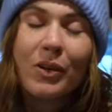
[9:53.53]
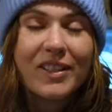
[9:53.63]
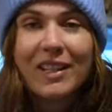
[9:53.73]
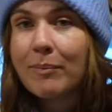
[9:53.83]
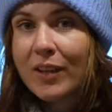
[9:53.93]
or
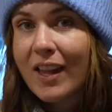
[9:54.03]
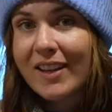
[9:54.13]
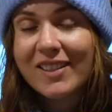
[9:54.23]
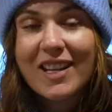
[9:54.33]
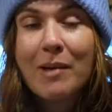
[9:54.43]
skip the
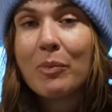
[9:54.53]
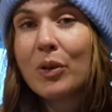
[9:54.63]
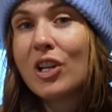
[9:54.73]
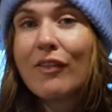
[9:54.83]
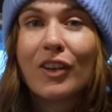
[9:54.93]
last step,
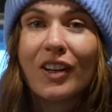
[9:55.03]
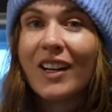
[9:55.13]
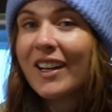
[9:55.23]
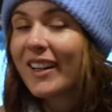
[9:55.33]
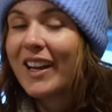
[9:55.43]
whichever
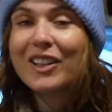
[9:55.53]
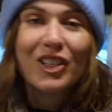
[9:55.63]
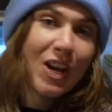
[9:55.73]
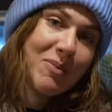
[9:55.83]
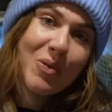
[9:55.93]
kind of
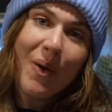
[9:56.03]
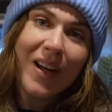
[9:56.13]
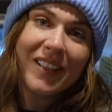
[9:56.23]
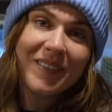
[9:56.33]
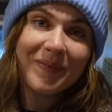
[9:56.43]
shape you want.